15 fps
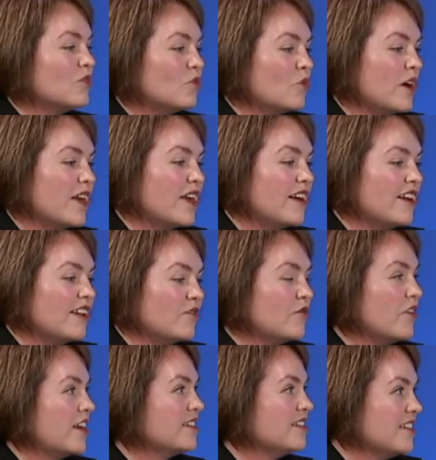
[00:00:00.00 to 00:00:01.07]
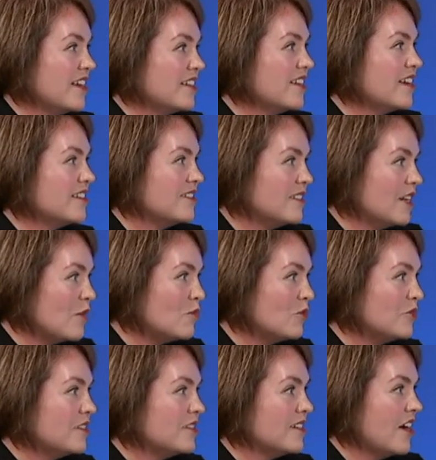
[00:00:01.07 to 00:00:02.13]
where, in fact, debt has
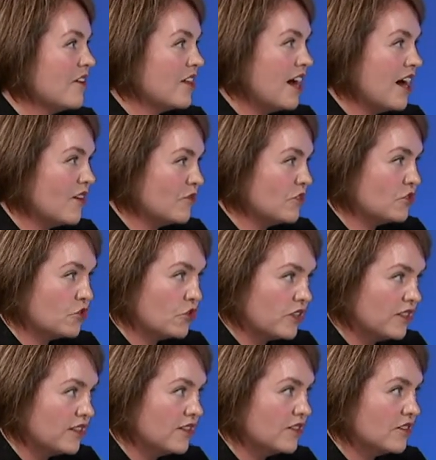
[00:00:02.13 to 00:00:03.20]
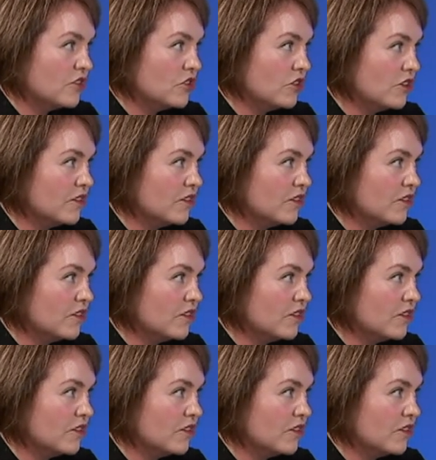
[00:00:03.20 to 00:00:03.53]
doubled. It's now at $500 billion,